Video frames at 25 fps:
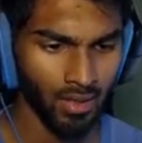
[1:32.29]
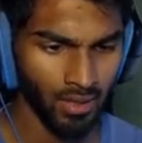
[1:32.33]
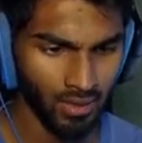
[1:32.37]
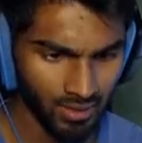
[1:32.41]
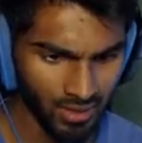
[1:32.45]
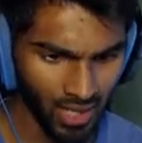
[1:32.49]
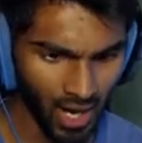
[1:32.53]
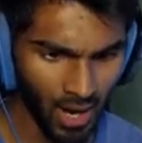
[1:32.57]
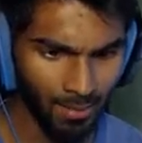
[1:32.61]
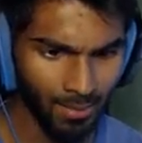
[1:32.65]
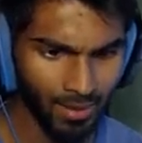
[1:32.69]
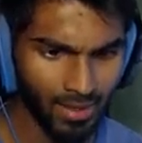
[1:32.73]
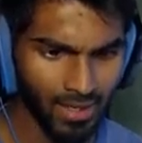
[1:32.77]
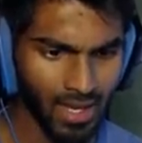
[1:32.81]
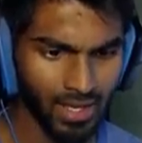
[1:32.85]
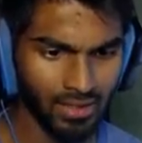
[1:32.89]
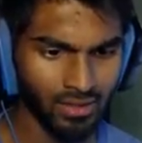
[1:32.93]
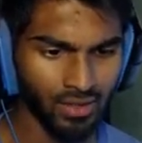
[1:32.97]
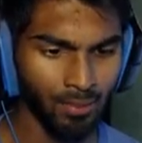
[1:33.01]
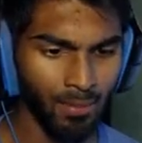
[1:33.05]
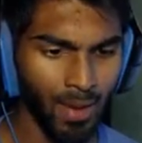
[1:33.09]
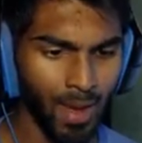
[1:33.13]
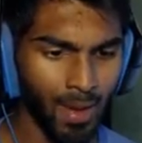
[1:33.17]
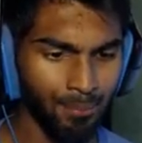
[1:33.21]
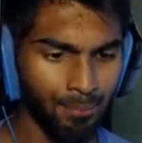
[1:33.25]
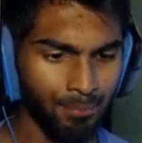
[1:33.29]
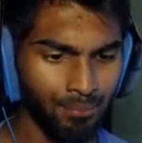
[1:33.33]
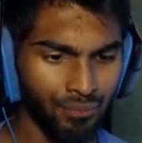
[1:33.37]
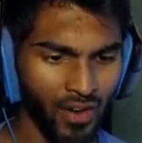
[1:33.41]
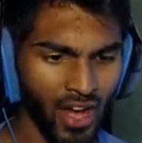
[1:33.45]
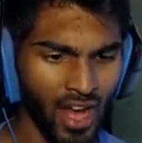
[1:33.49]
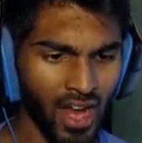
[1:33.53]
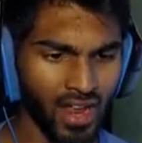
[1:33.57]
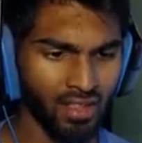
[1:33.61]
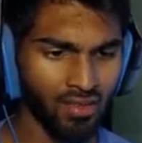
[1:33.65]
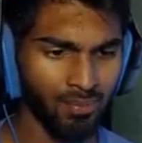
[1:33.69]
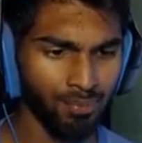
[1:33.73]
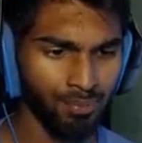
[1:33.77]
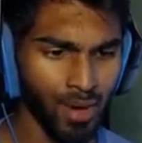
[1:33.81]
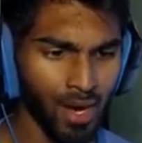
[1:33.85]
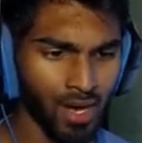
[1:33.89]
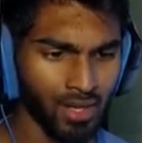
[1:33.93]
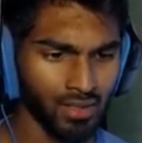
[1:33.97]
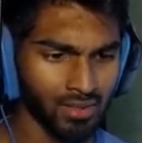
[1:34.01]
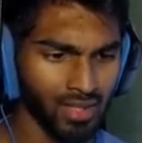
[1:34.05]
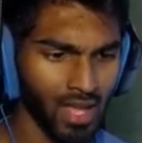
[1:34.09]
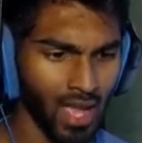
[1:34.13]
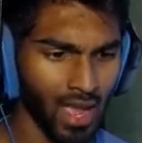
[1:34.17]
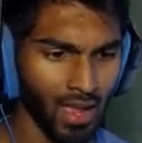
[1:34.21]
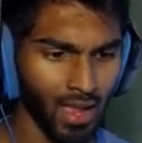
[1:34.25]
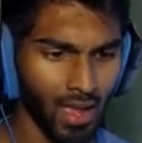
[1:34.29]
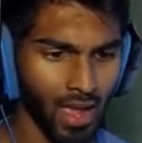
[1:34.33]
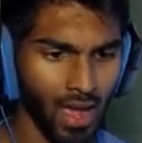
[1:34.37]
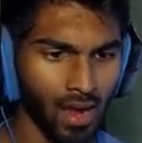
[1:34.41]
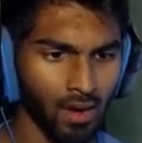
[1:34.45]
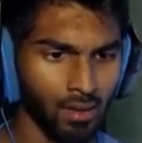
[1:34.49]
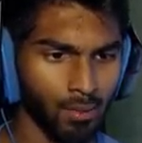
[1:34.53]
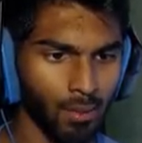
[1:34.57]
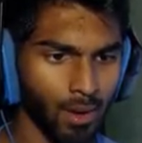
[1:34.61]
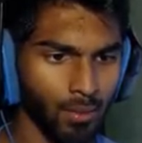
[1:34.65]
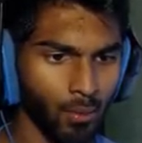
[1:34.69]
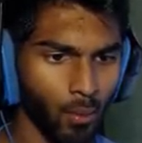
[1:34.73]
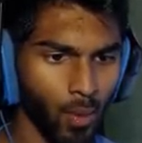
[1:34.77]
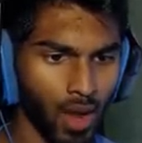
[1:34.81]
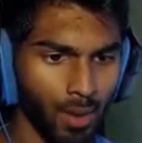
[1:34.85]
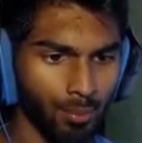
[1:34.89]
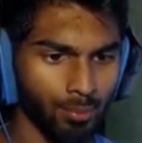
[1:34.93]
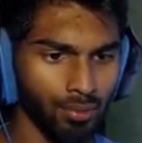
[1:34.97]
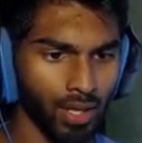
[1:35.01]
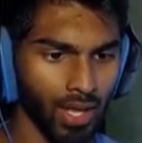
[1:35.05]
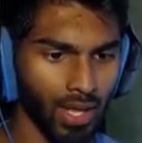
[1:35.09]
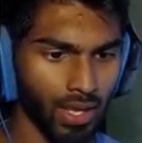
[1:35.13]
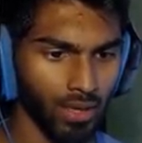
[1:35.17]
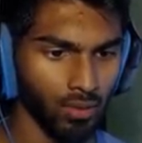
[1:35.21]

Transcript: Time to get to my friend's birthday. Out of my way, plate.